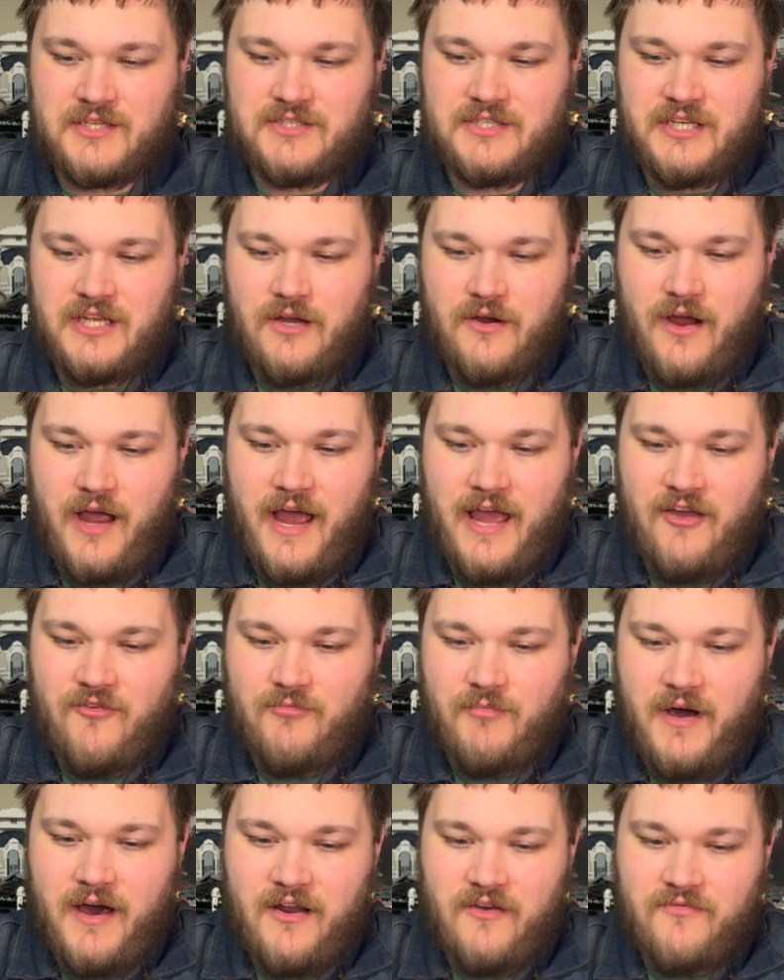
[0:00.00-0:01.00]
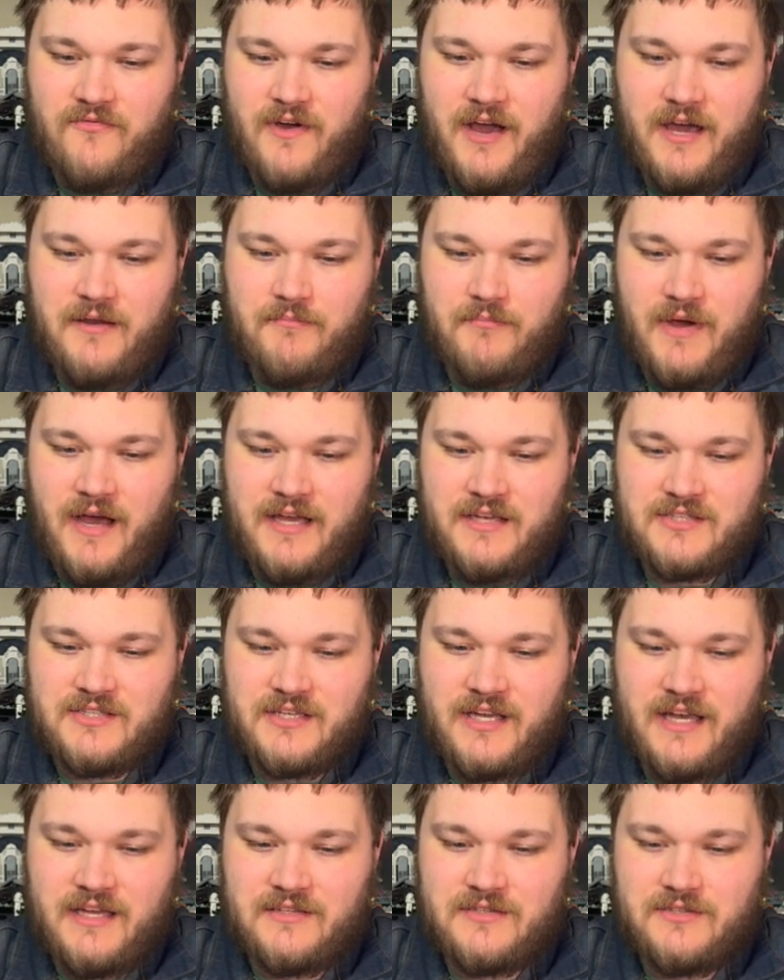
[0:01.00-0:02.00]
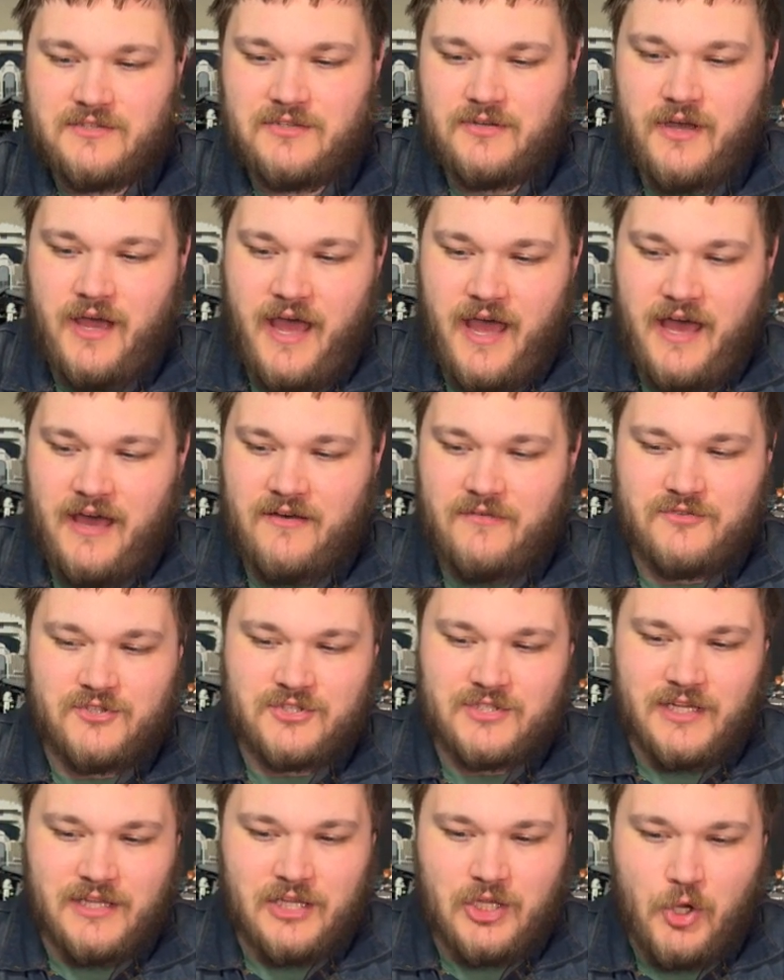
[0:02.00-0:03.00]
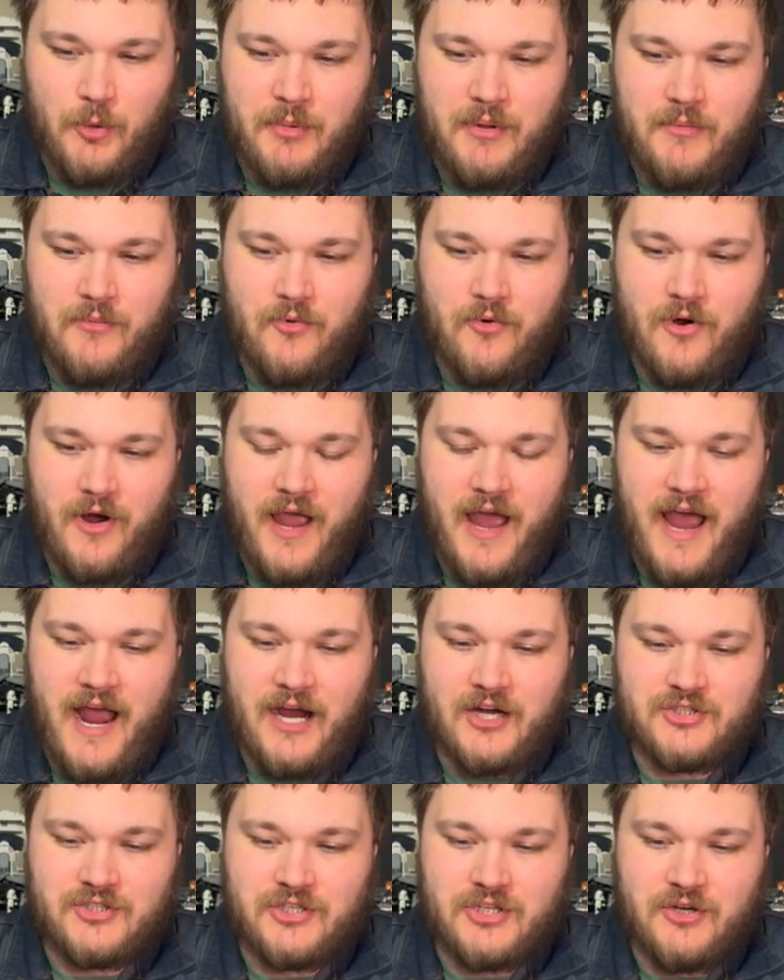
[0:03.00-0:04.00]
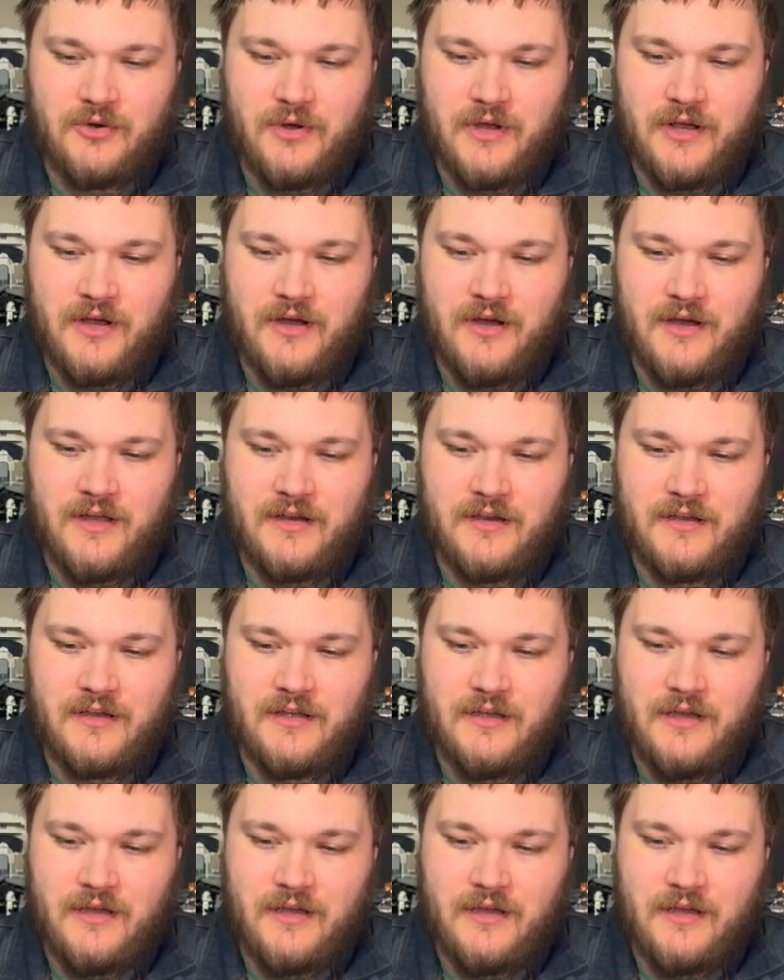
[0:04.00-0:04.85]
see here, I have modified my set to have just a little bit more action going on.